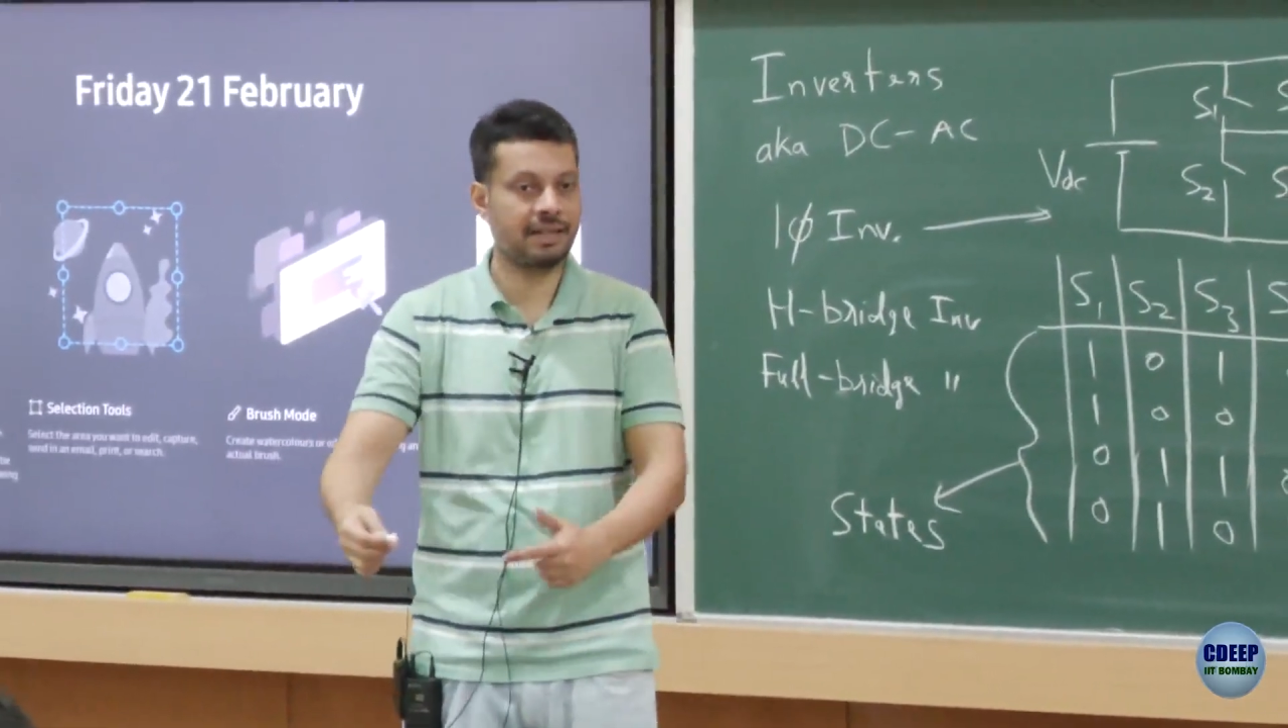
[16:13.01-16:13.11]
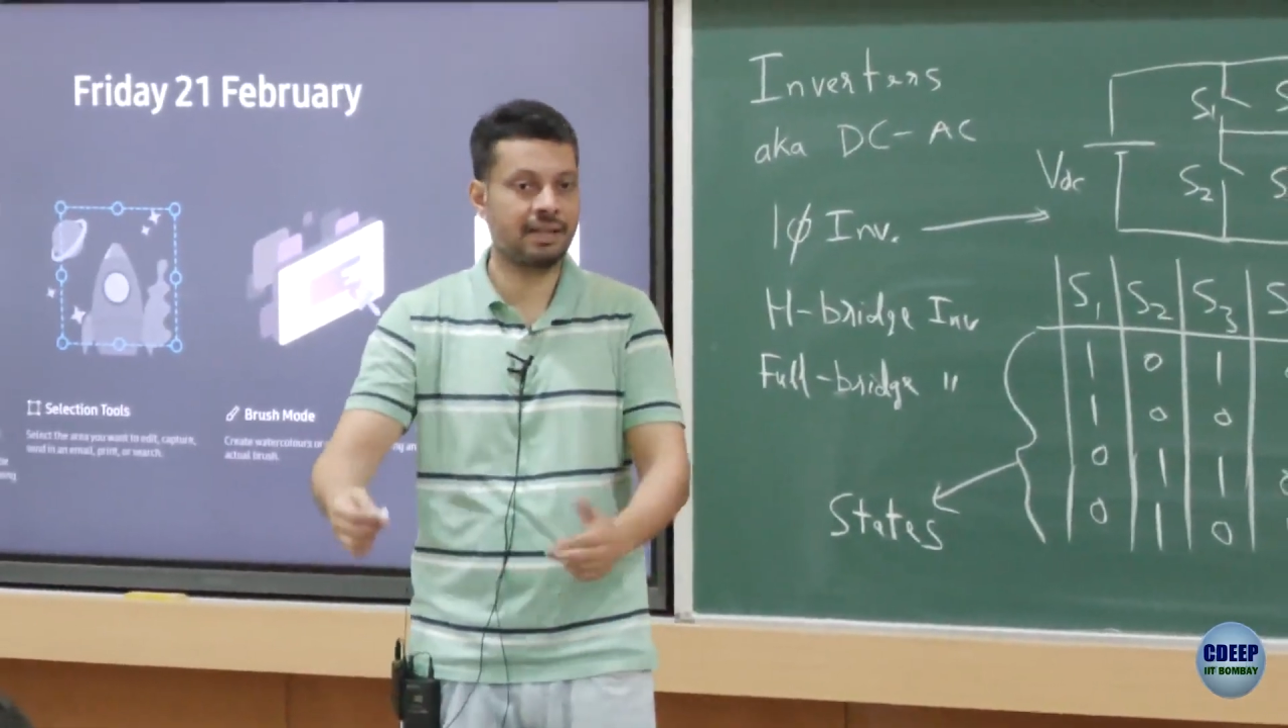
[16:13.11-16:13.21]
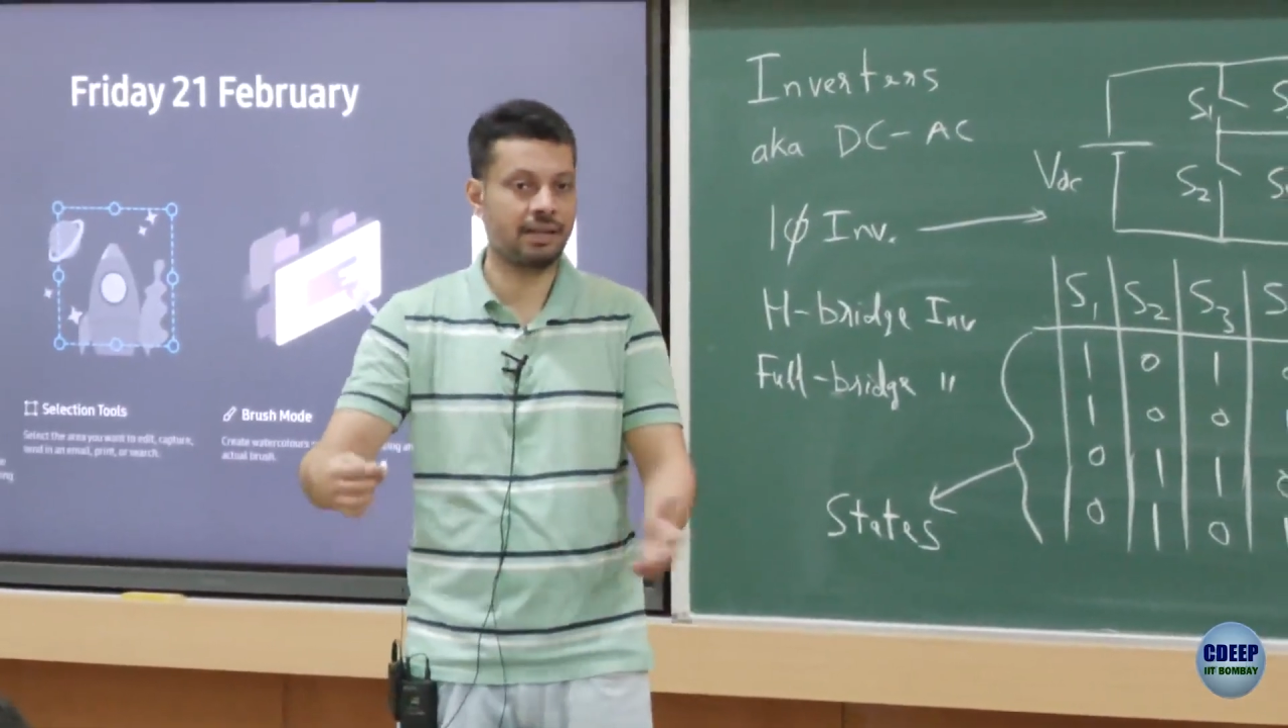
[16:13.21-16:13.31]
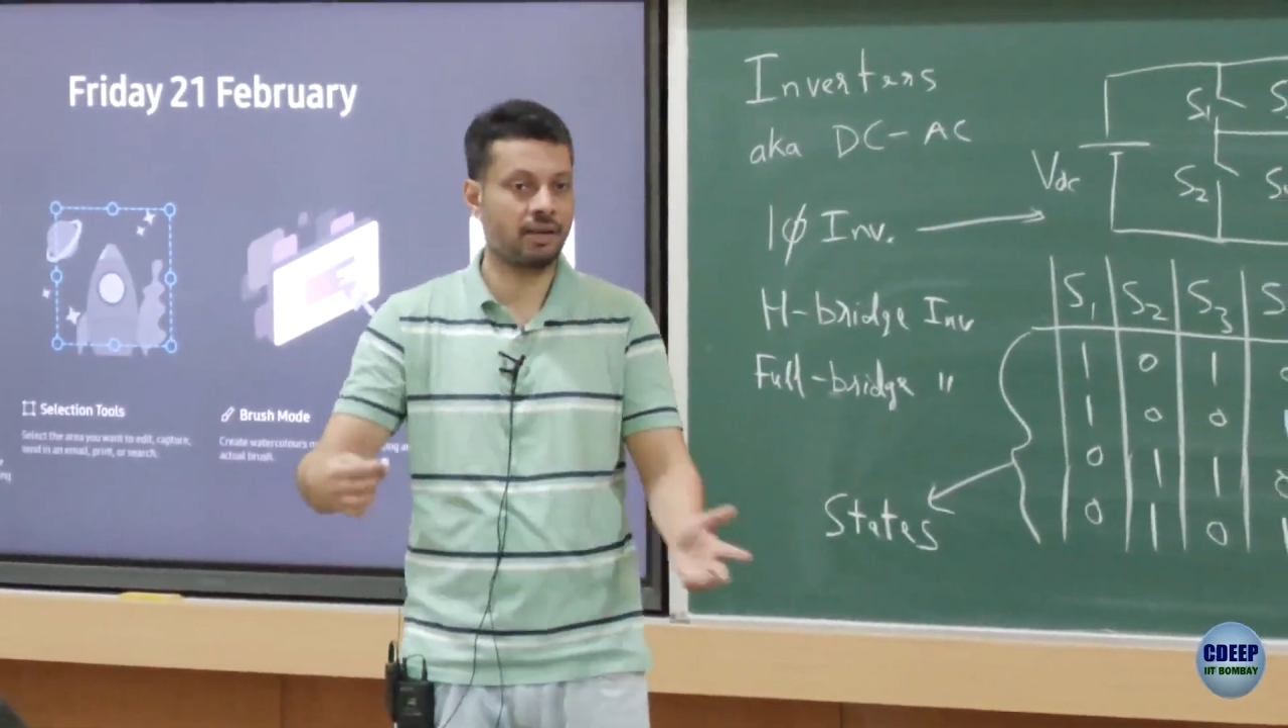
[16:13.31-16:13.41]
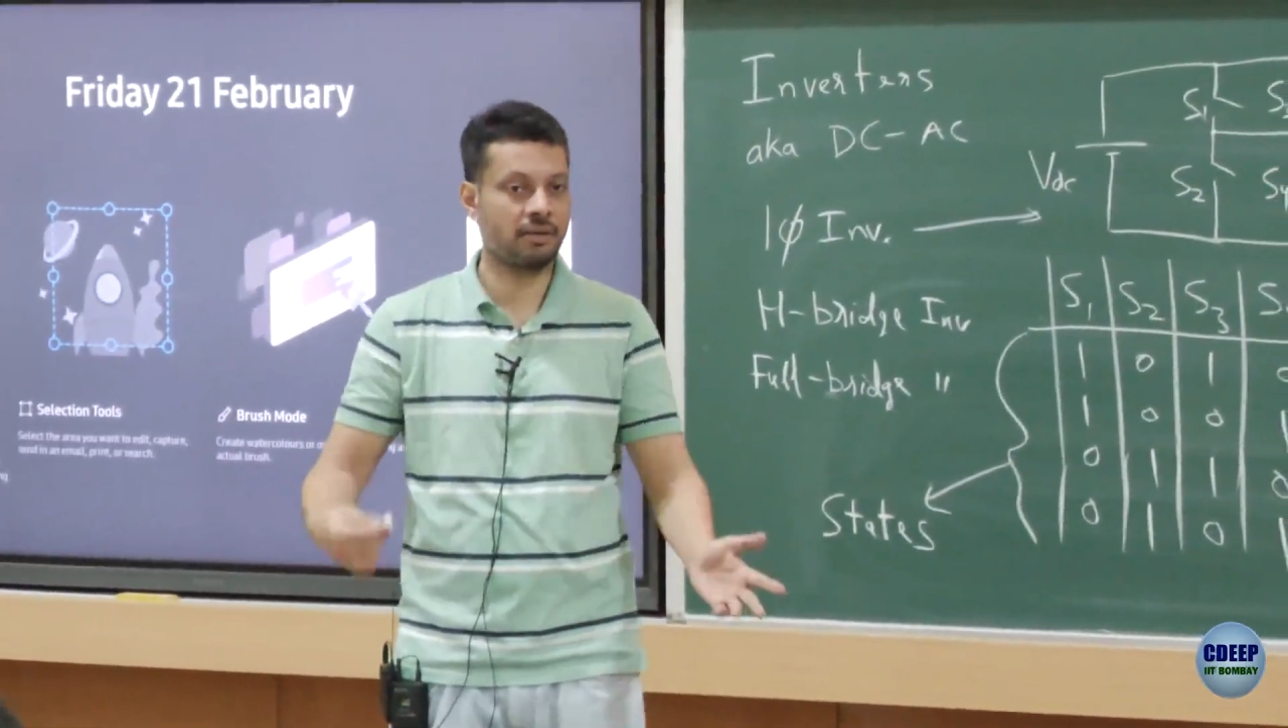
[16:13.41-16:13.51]
it
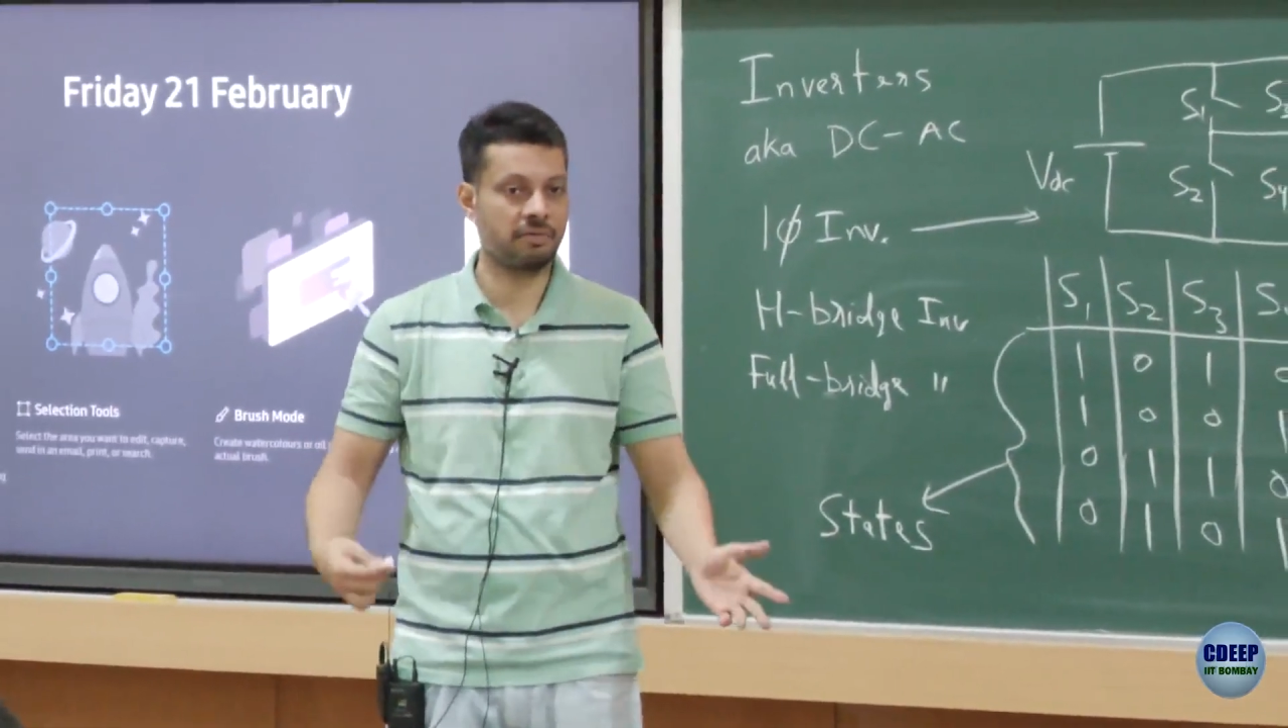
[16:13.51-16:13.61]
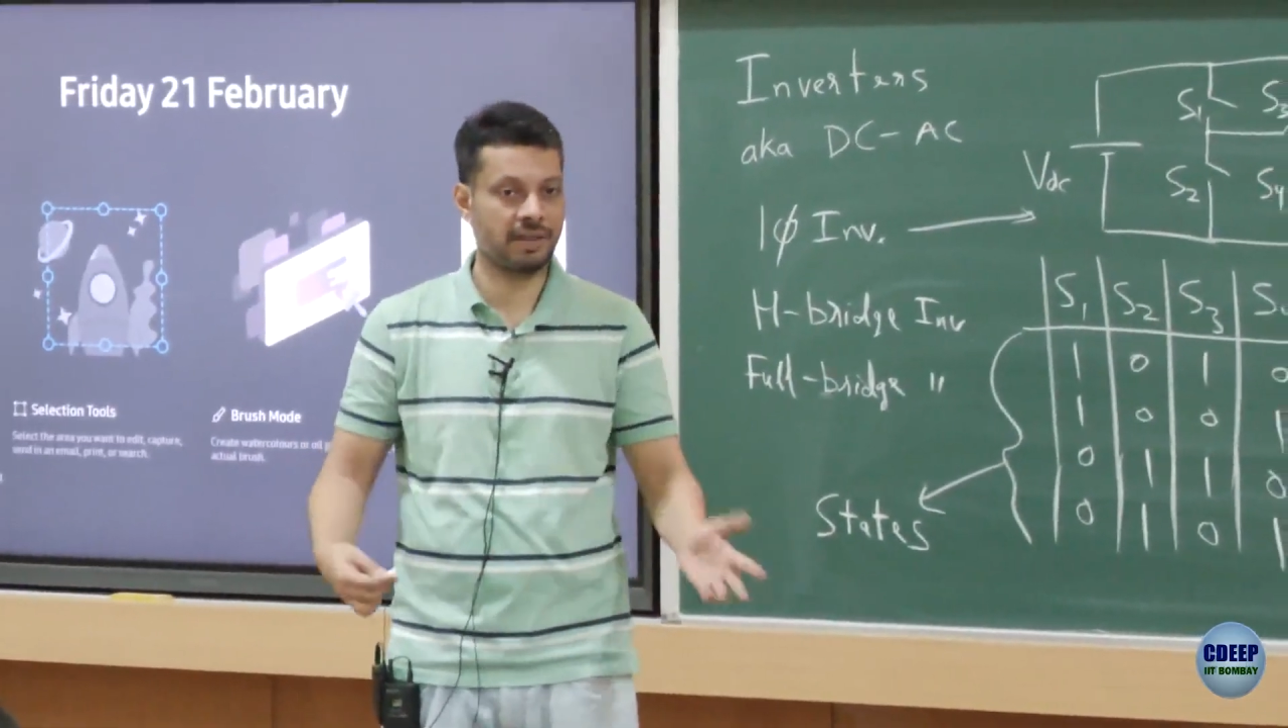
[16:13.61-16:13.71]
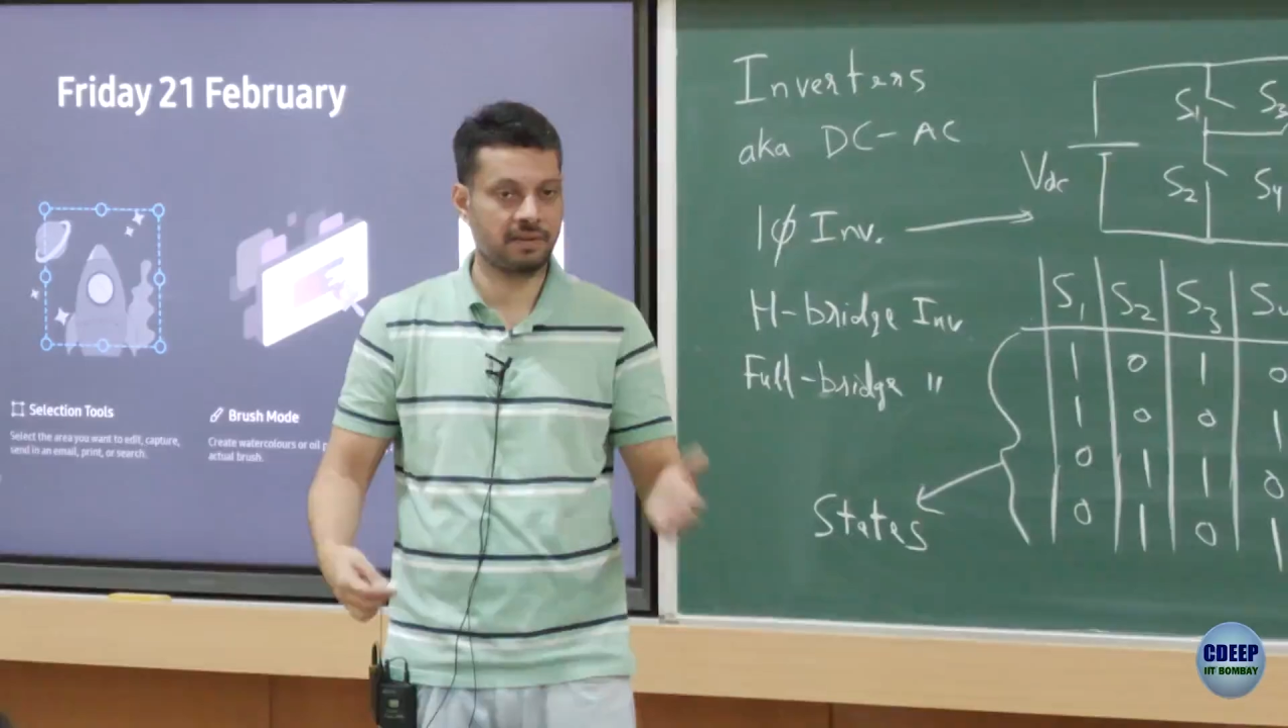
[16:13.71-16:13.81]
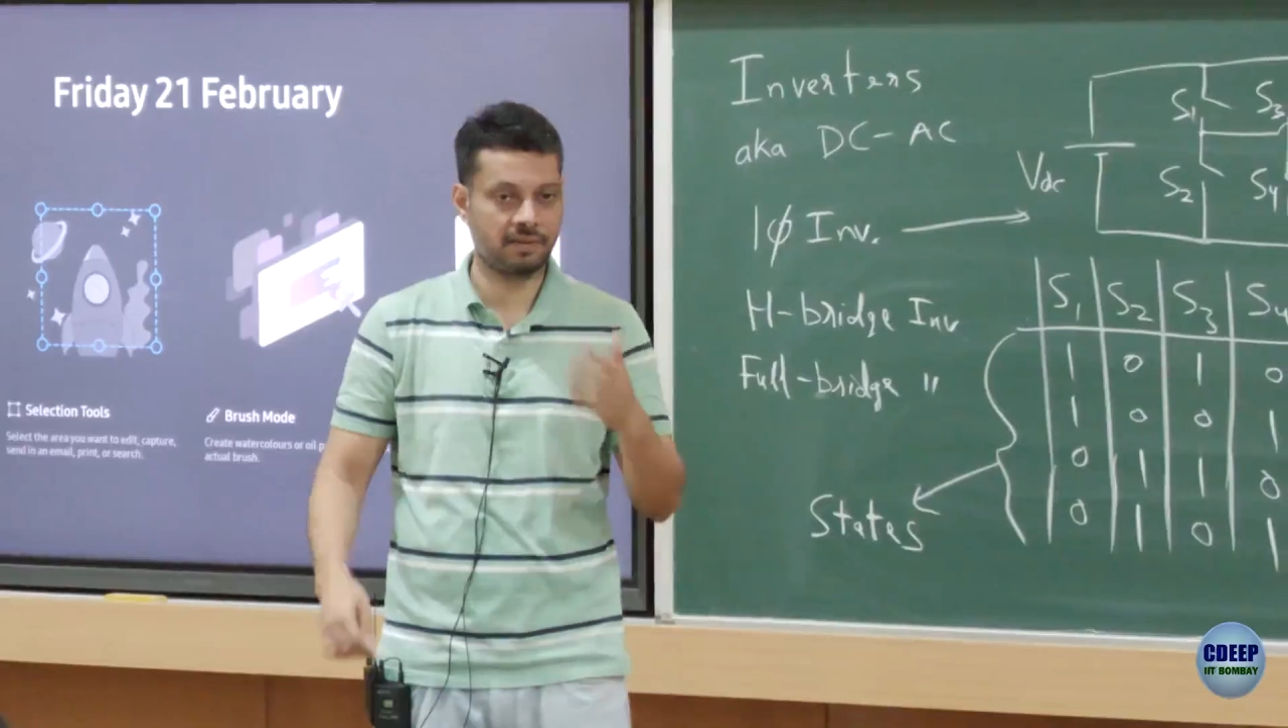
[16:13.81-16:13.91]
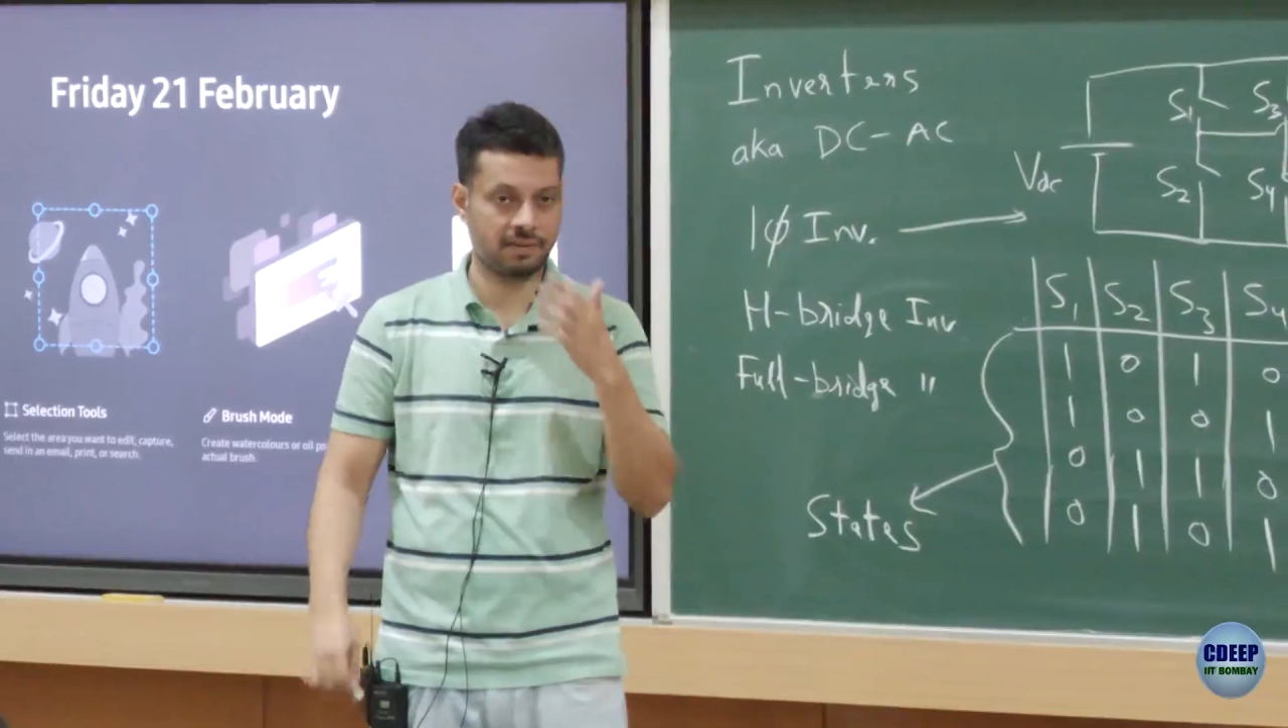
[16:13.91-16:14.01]
will turn off
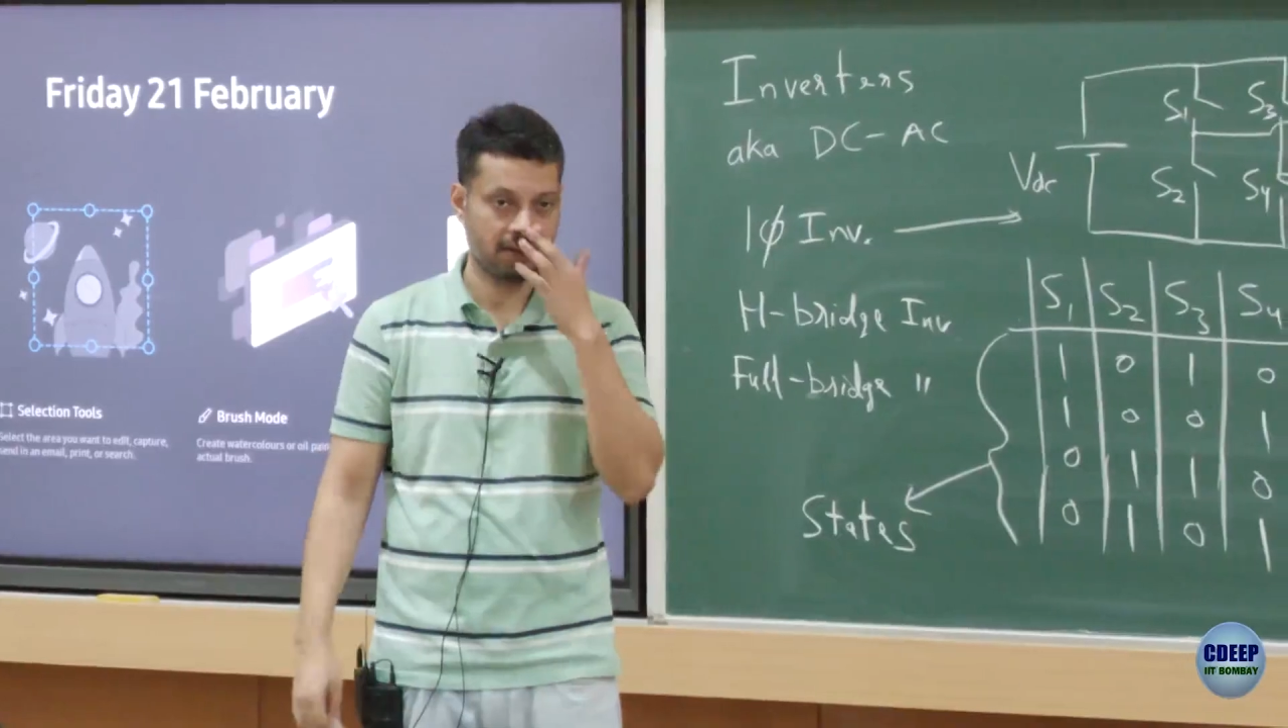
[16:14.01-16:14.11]
once.